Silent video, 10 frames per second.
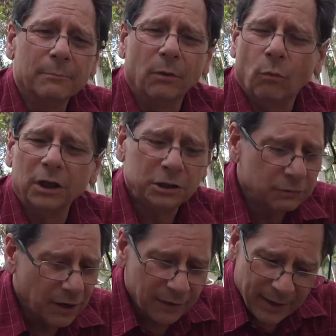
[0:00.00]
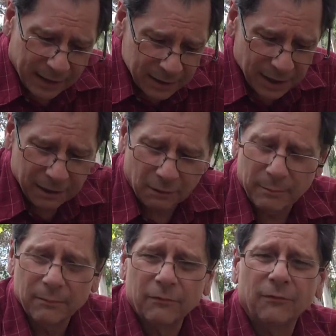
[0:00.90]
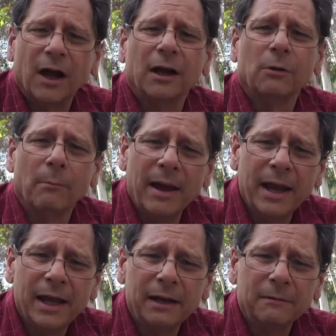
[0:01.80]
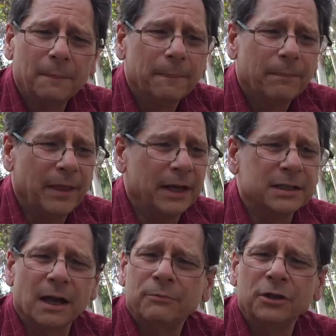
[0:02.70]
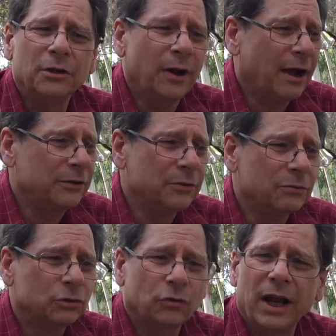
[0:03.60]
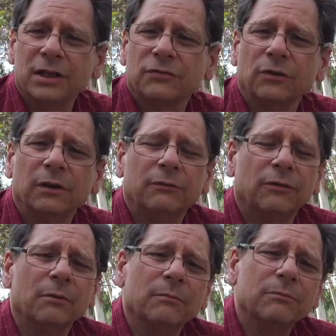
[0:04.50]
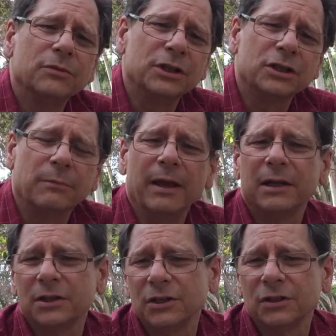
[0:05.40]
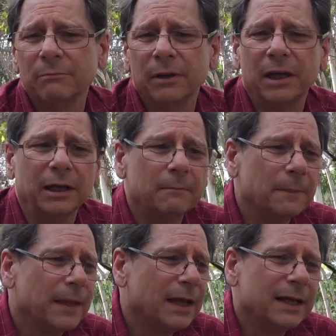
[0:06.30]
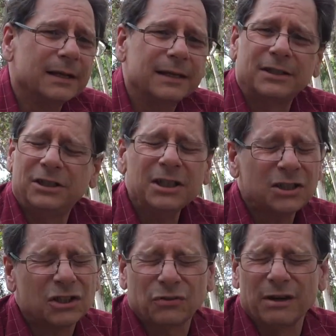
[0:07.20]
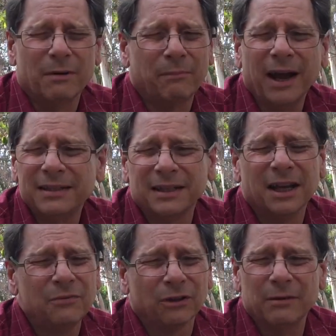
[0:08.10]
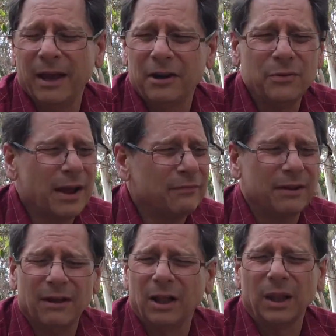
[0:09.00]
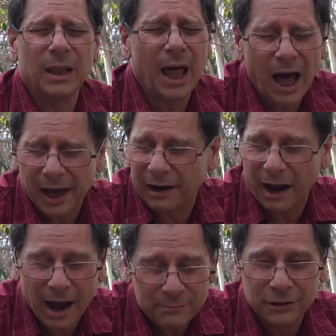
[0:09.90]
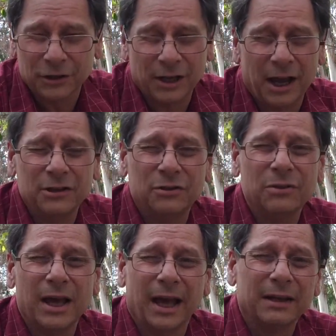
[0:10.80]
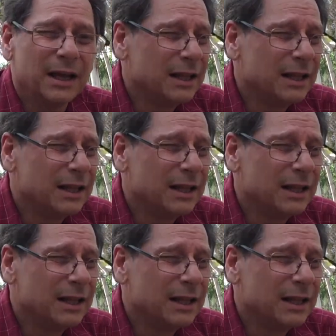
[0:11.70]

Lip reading: But once you've got that container file made, then it's up to you how you transfer it from system A to system B. It's just a stream of bytes. It doesn't really matter. You have a lot of options on how you do that.